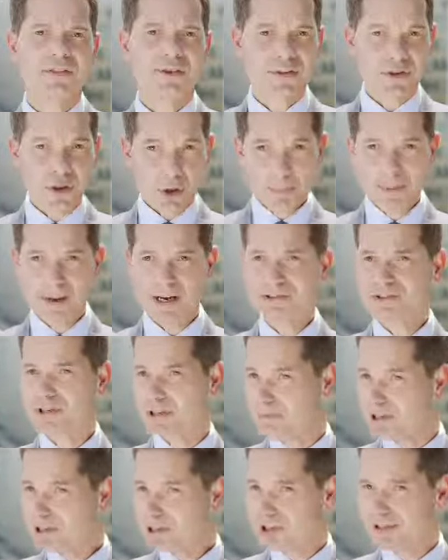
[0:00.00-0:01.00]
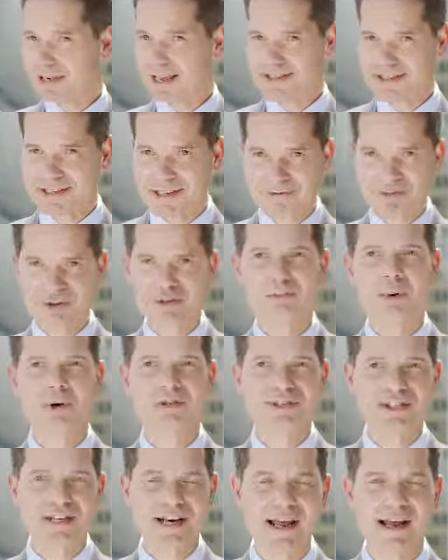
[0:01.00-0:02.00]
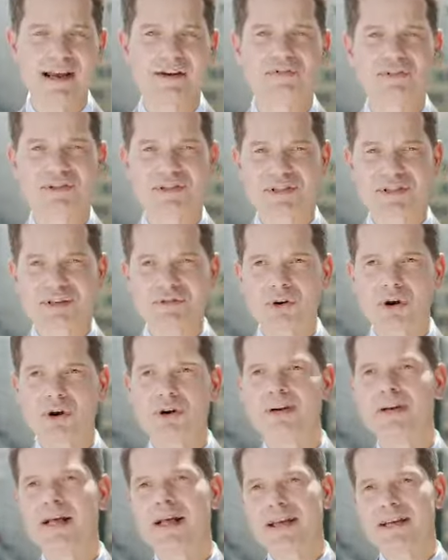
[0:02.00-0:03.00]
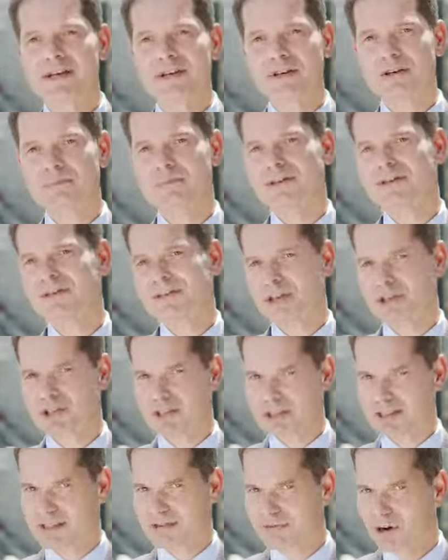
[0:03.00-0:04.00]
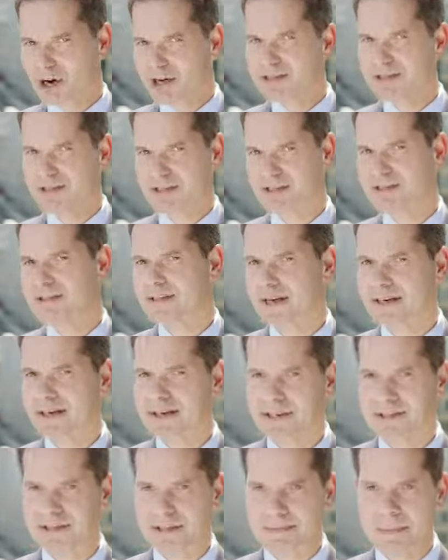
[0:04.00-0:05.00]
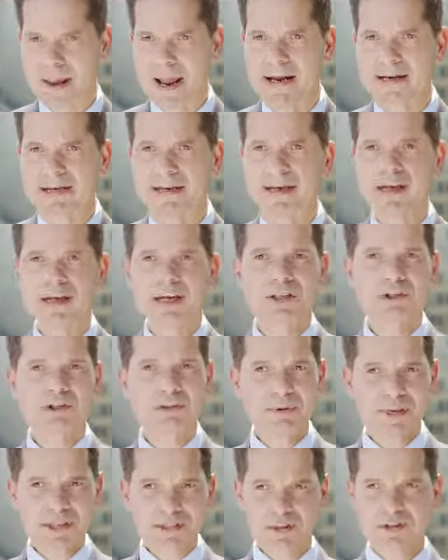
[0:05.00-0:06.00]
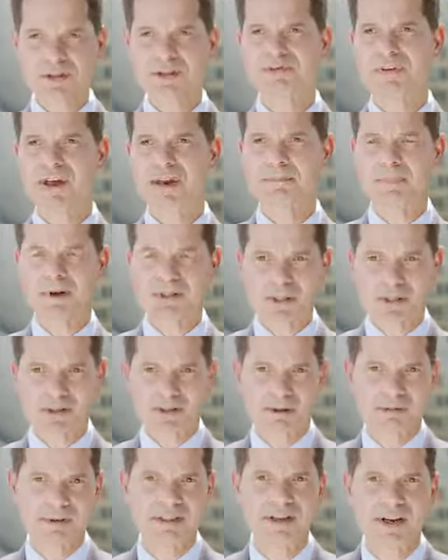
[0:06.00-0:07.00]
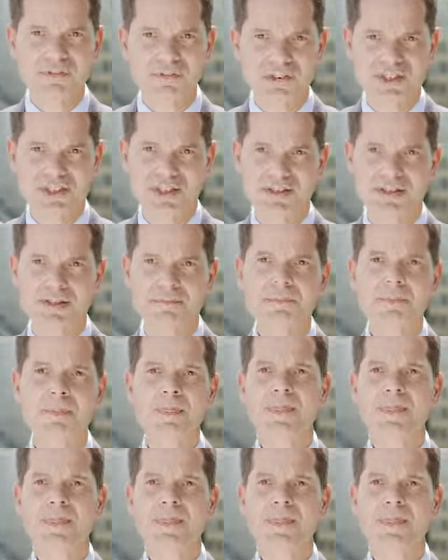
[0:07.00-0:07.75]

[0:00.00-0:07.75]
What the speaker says: The European Commission has given more delay for several economies such as France, Italy and Spain to reduce their budgetary deficits.